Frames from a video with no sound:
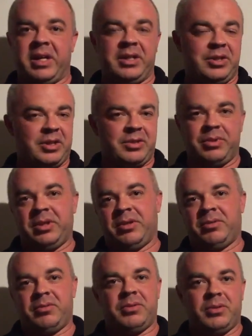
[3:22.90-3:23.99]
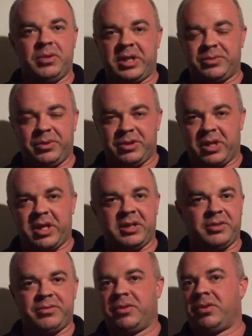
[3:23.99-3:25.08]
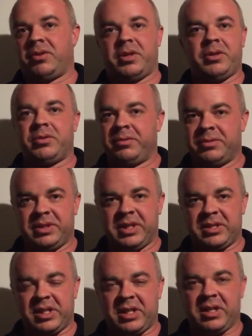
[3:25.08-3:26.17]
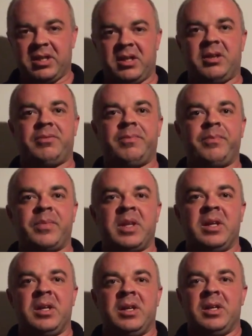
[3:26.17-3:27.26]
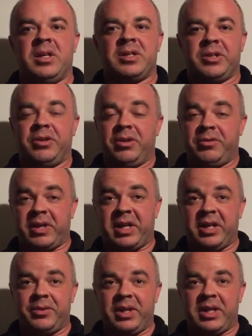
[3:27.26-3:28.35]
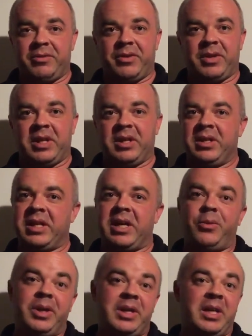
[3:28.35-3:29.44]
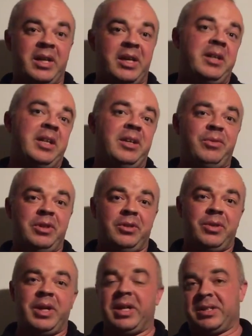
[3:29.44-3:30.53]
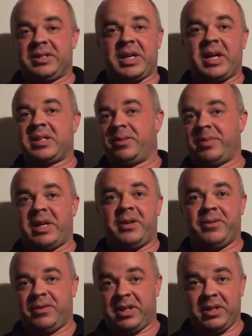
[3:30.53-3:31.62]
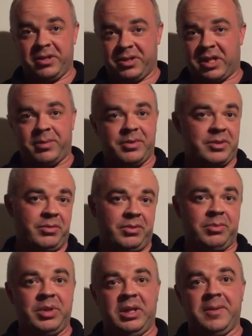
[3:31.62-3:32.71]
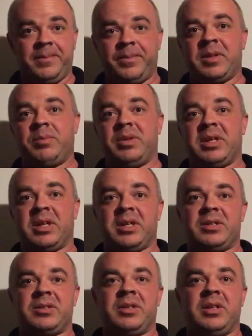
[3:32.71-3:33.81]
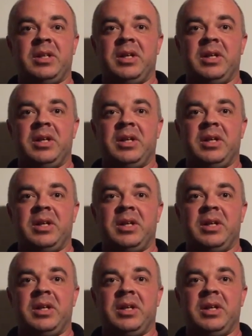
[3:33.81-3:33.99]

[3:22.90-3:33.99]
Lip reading: and just as we drying the floor, it'll get taken care of. So you evaluate everything. Now, we cannot give you an exact amount that your job is going to be, because